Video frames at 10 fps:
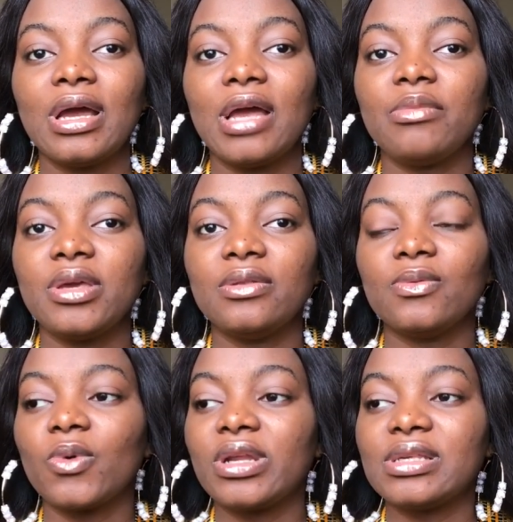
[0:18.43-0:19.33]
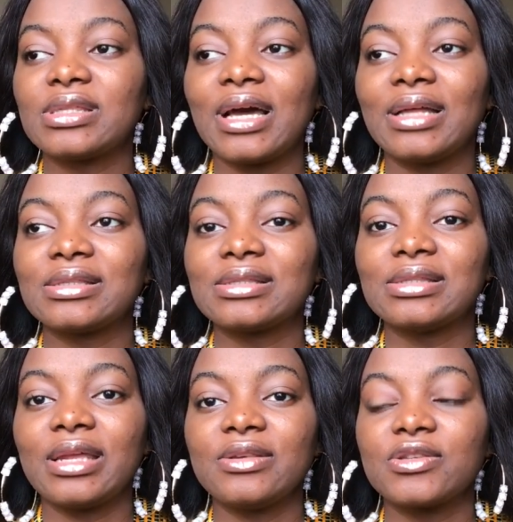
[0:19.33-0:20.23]
I mean, what is that?
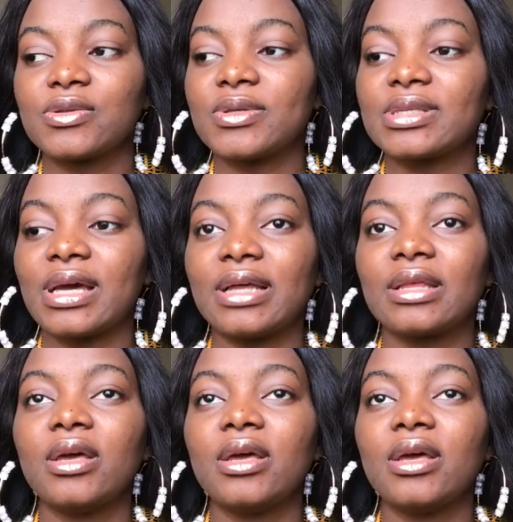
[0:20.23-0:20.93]
That is so sad.